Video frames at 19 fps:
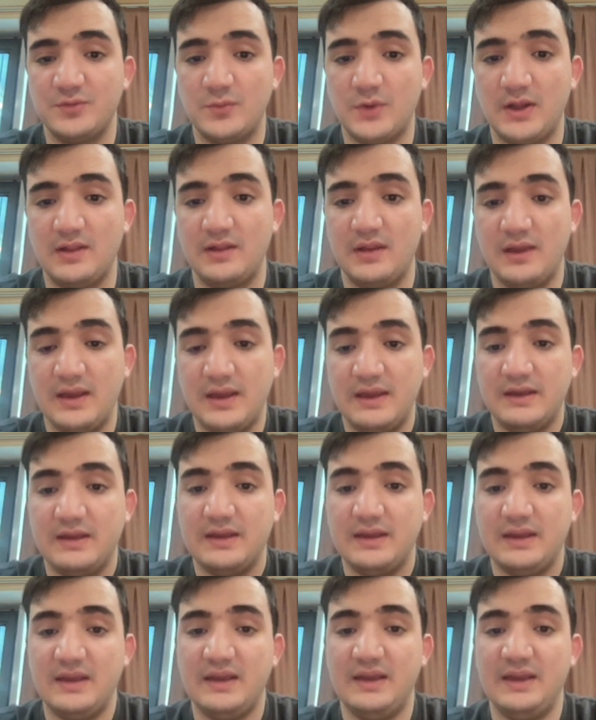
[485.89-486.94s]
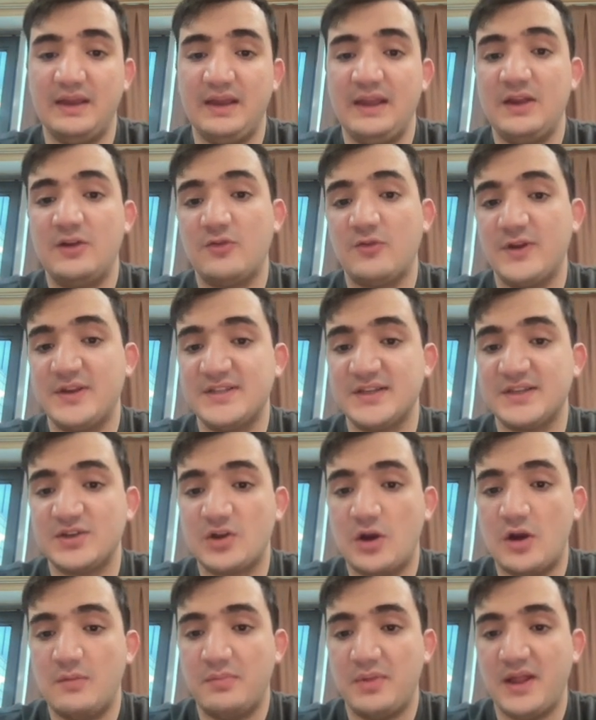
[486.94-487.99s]
Well, it increases
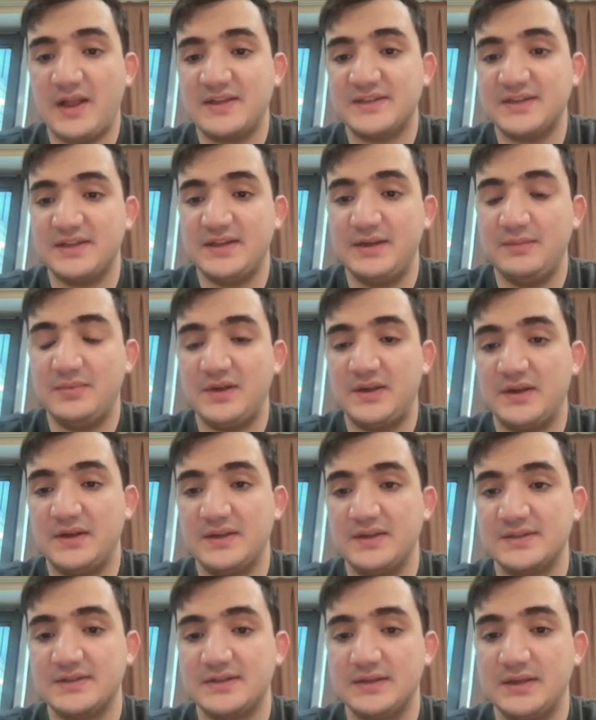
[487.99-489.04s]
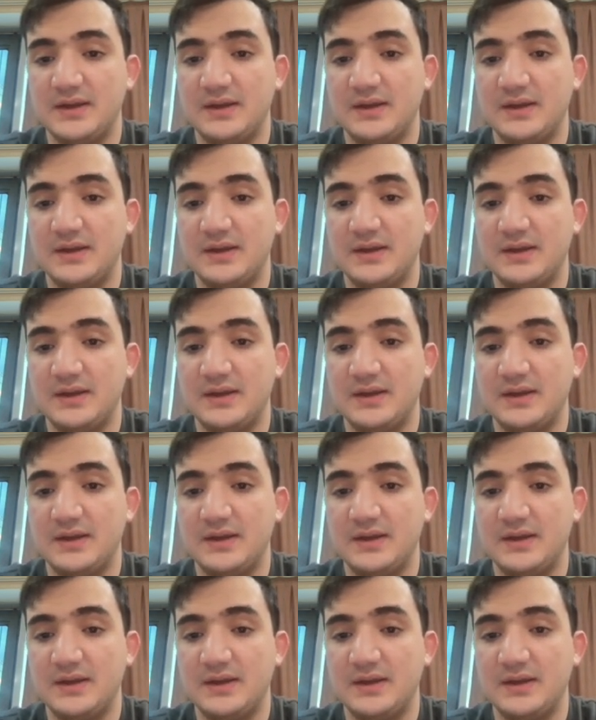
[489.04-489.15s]
complexity because